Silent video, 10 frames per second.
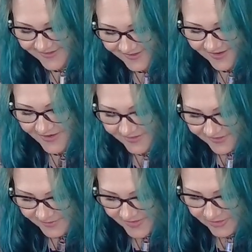I don't
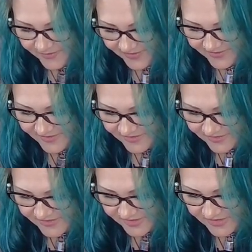know. Macrame is an
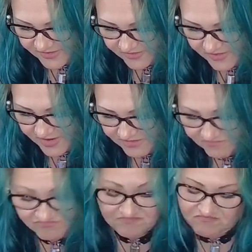interesting thing to try.
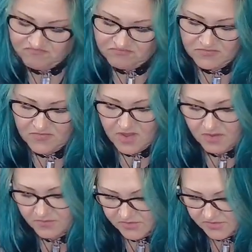
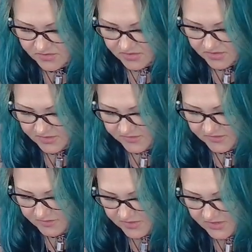I'm not sure it's
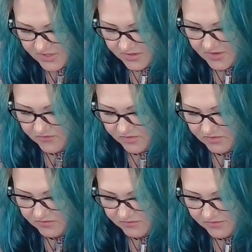something that I'll
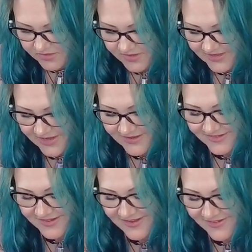ever really get
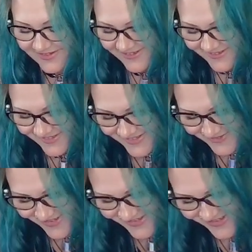into,
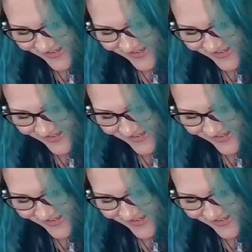especially